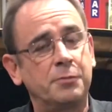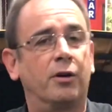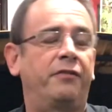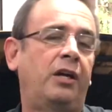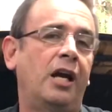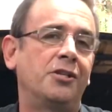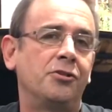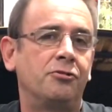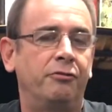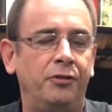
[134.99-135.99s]

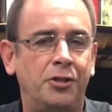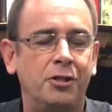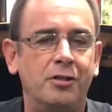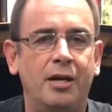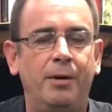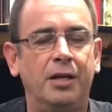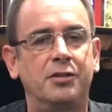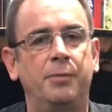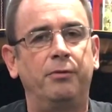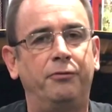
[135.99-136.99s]
modifications or if you choose M R
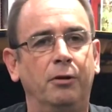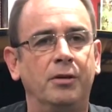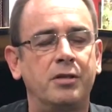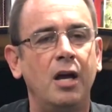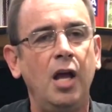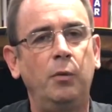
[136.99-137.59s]
T Performance,